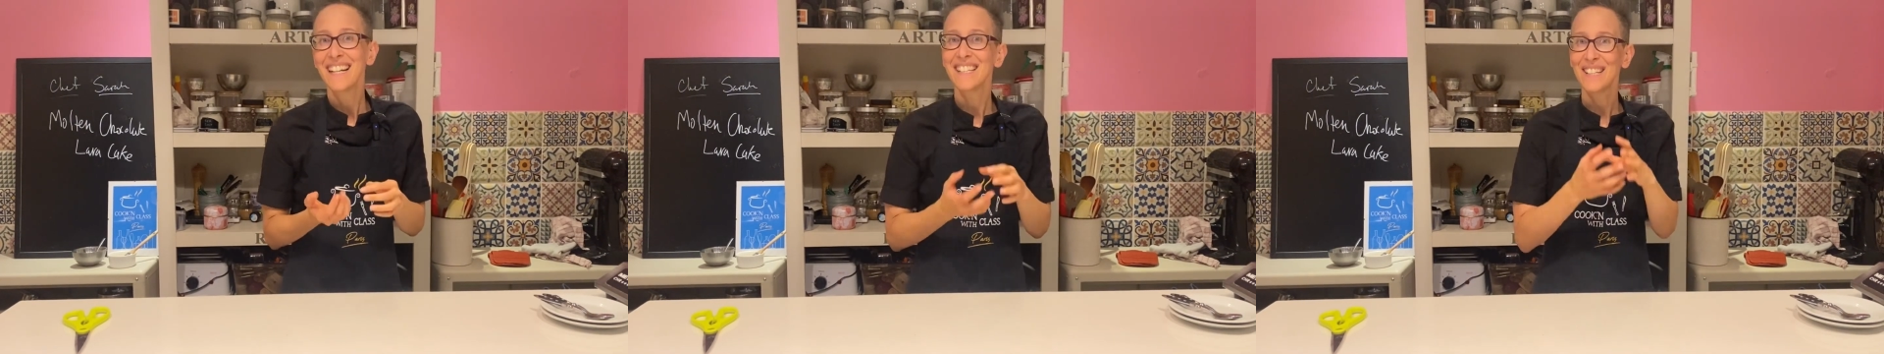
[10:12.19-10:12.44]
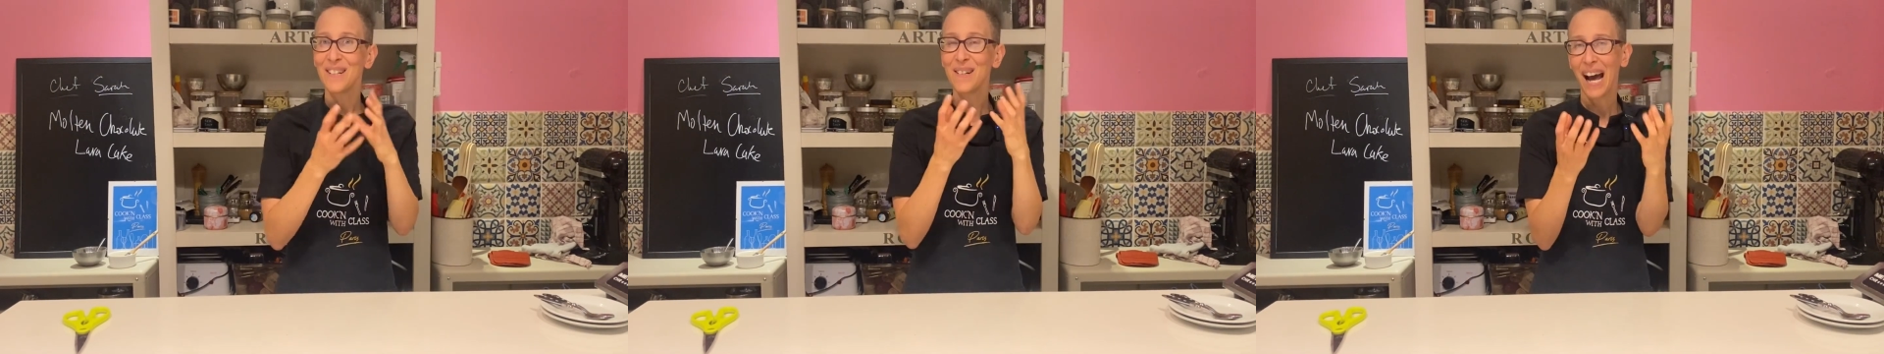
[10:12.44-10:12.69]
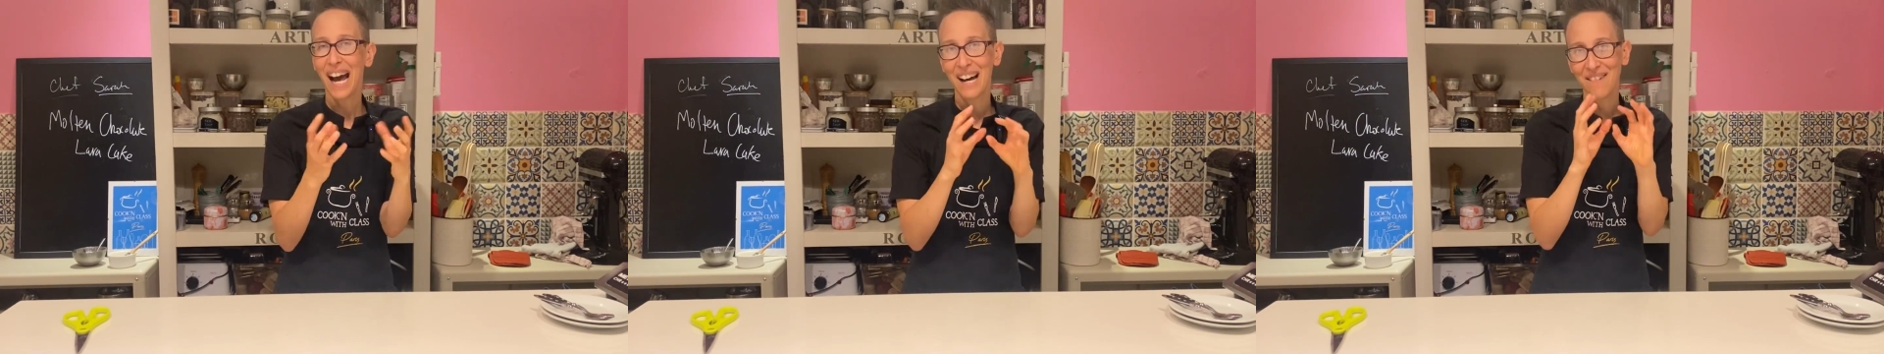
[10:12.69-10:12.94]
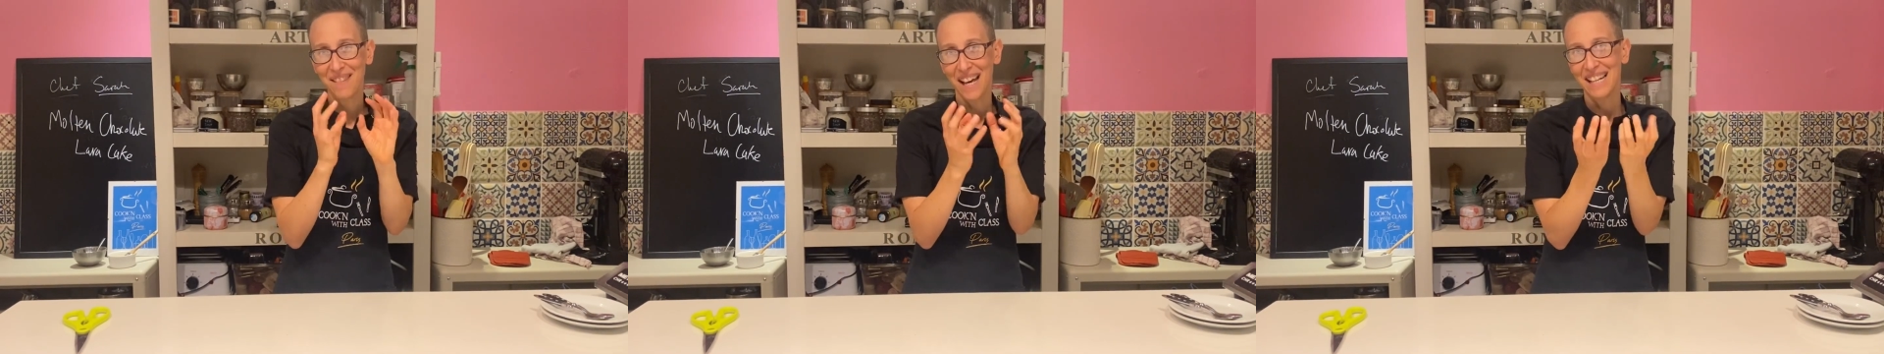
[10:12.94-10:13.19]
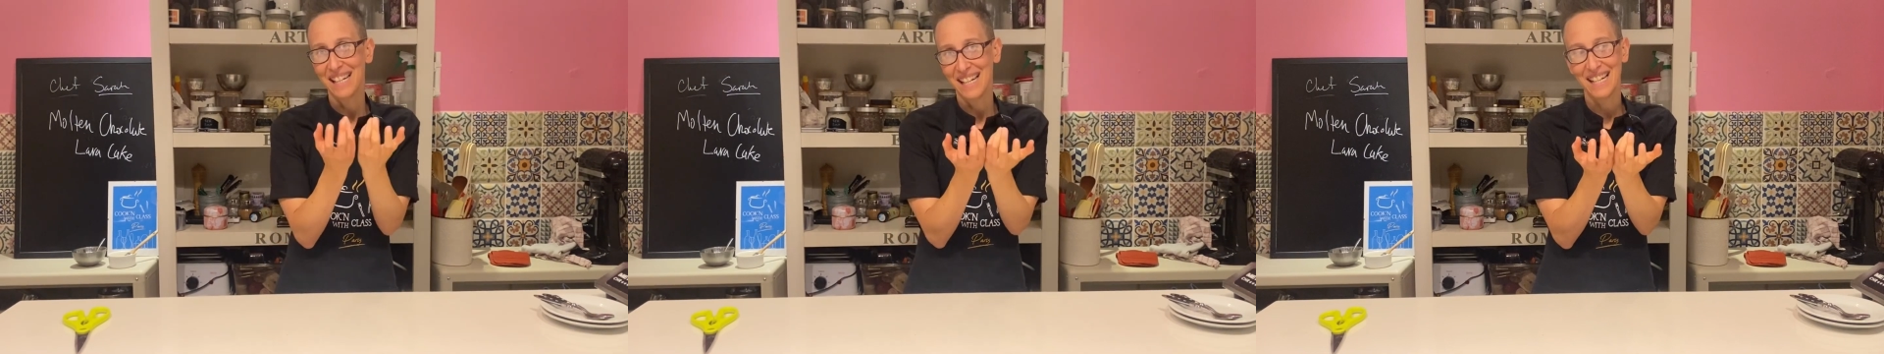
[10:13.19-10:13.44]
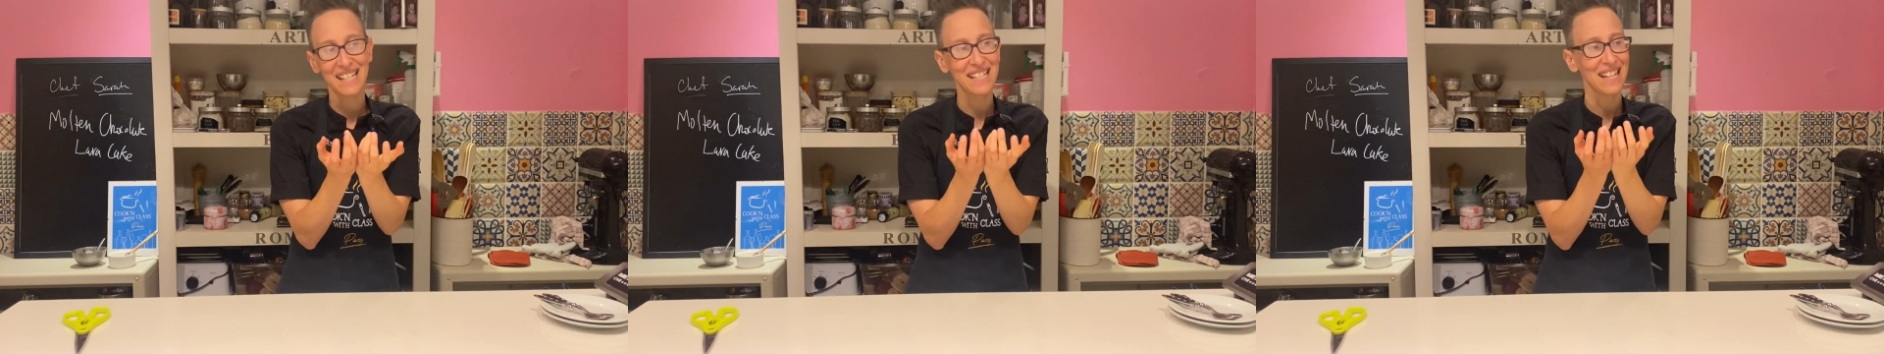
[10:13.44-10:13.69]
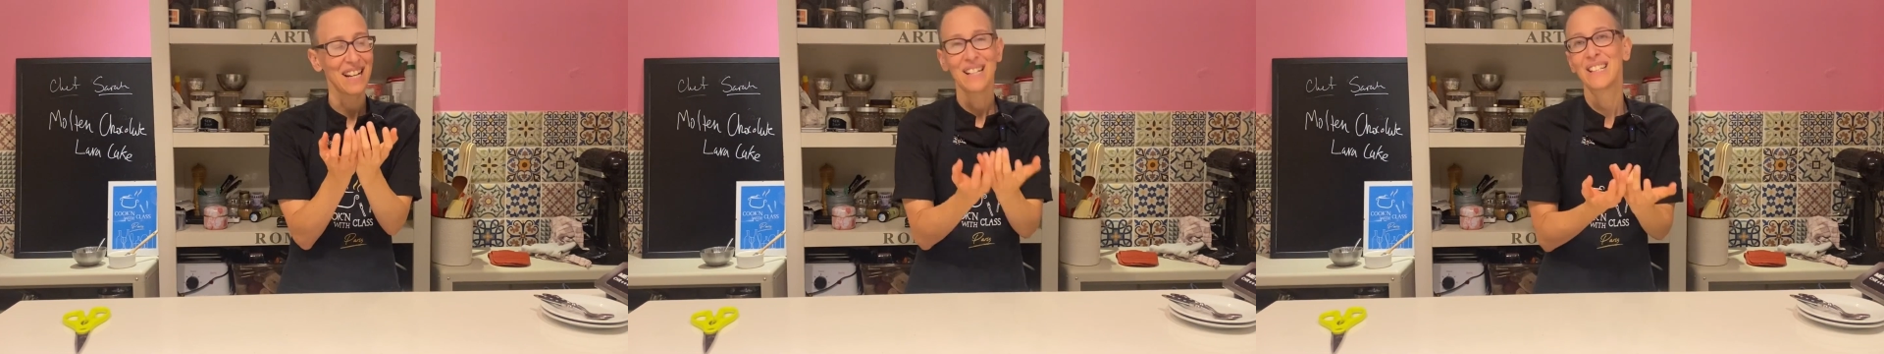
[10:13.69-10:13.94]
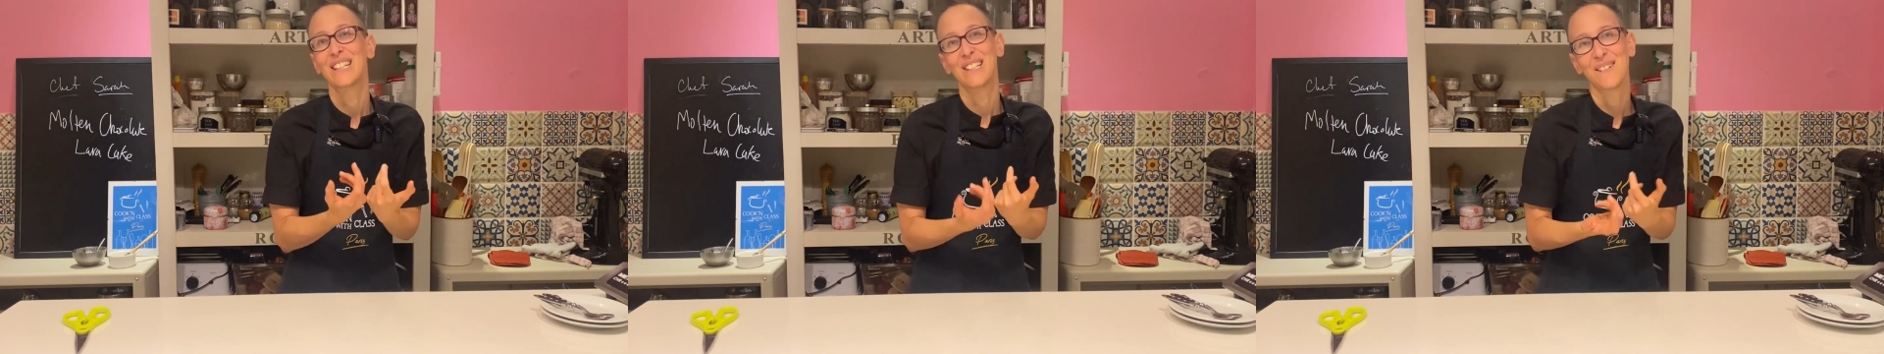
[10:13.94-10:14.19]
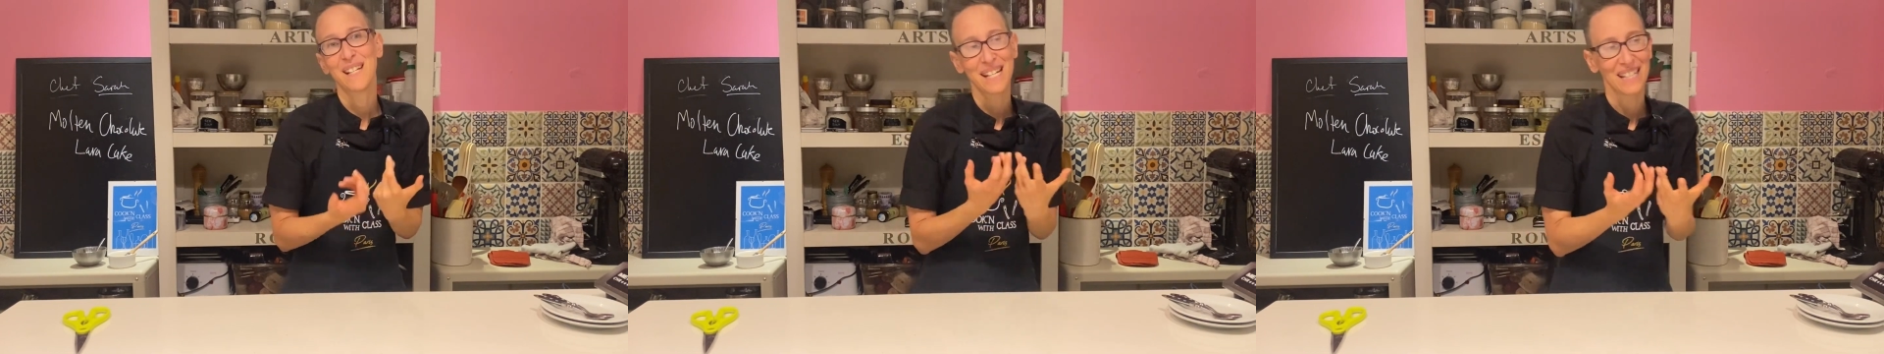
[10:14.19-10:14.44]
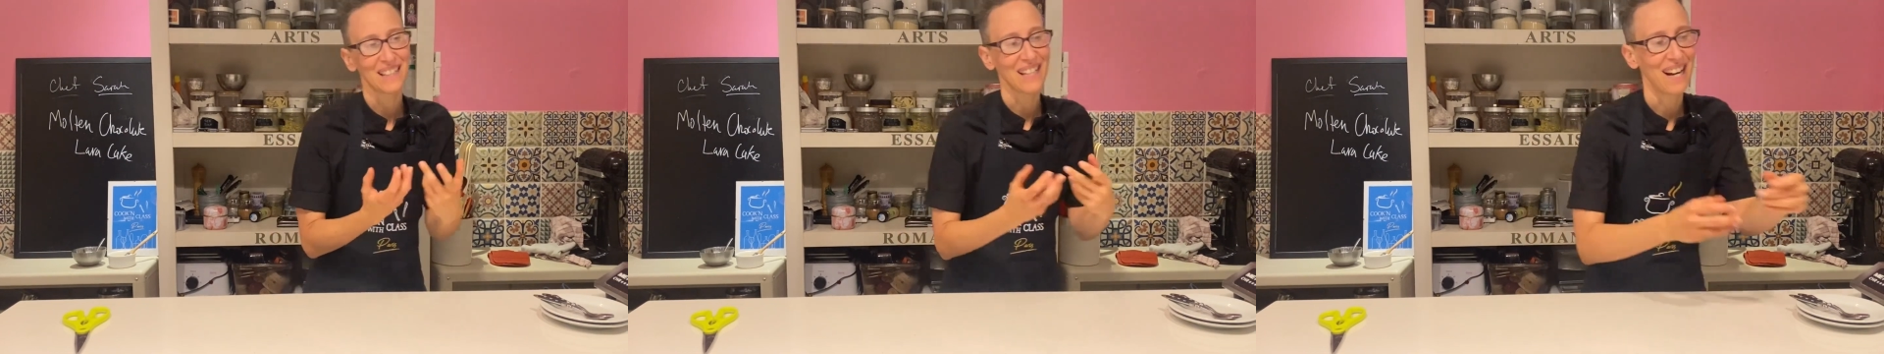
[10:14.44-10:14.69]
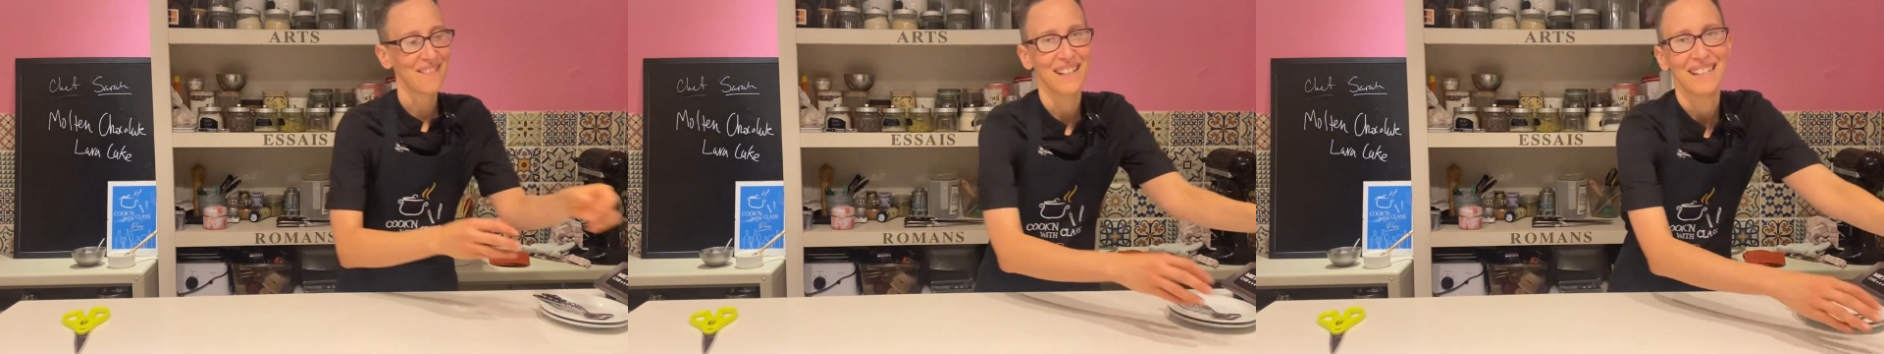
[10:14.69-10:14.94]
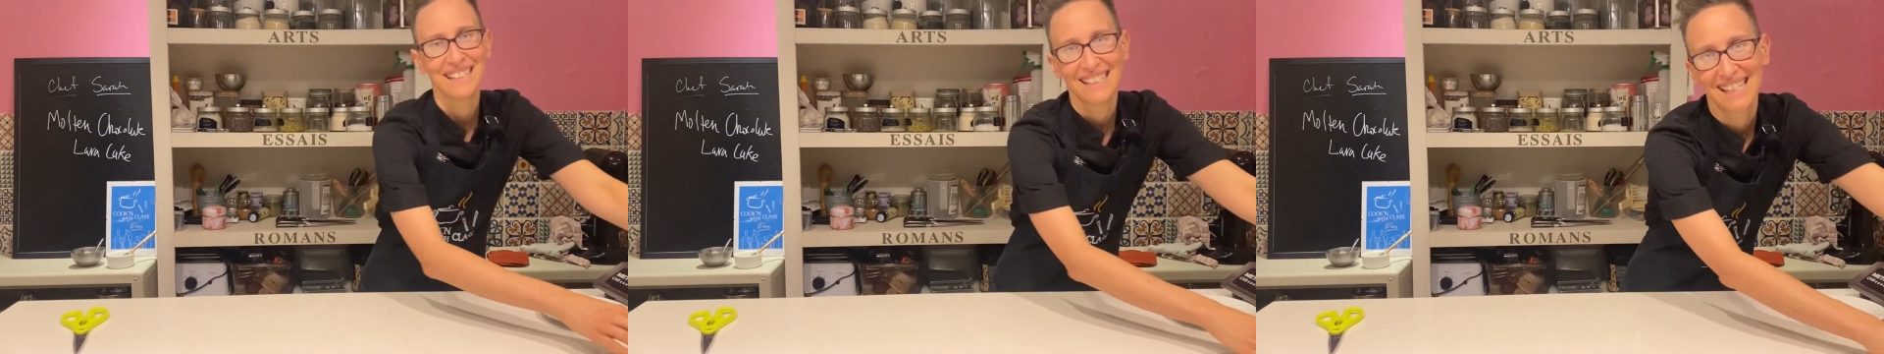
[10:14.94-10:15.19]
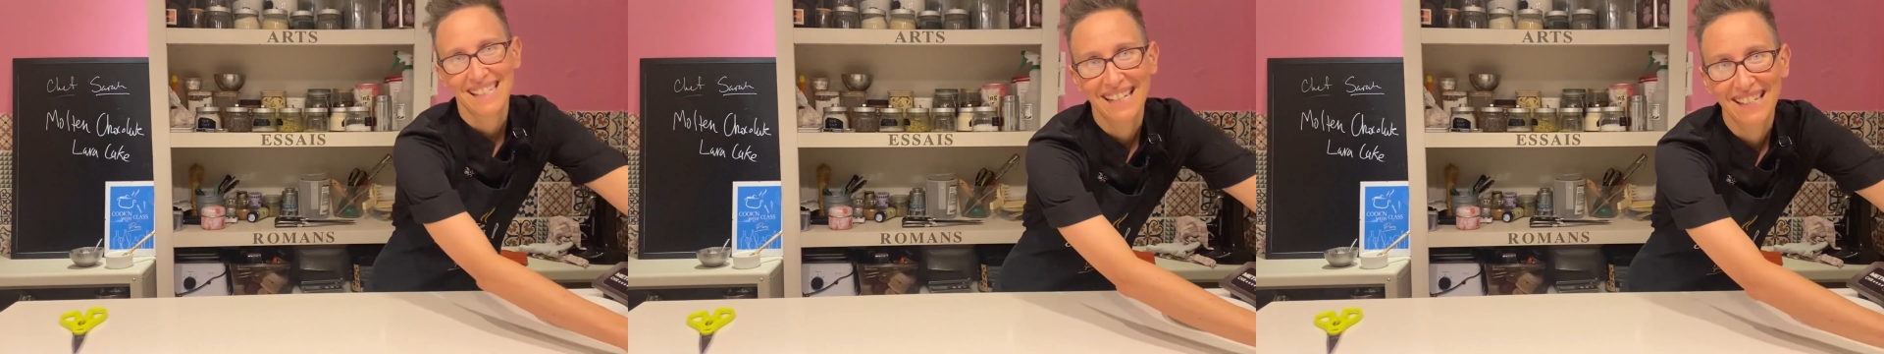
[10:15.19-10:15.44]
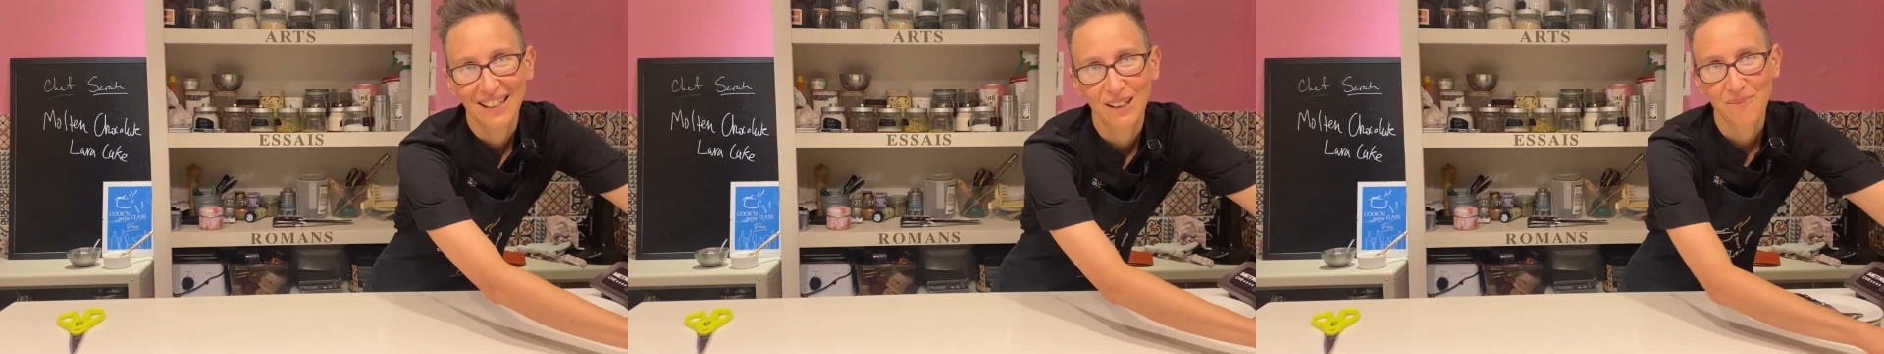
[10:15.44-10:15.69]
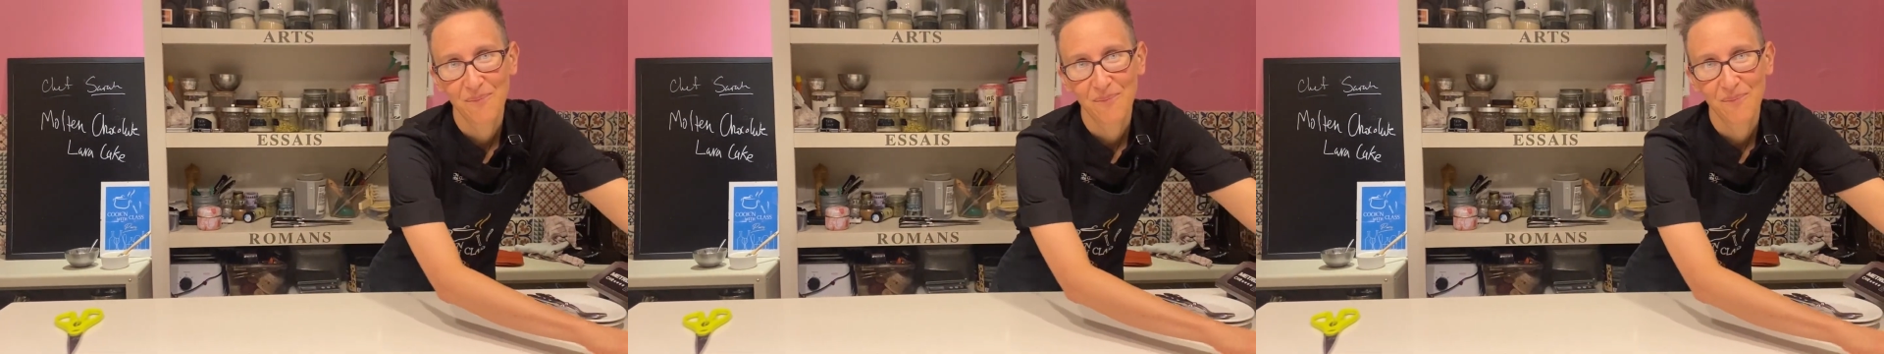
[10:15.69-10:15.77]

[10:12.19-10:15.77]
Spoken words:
so you have that nice gooey lava center.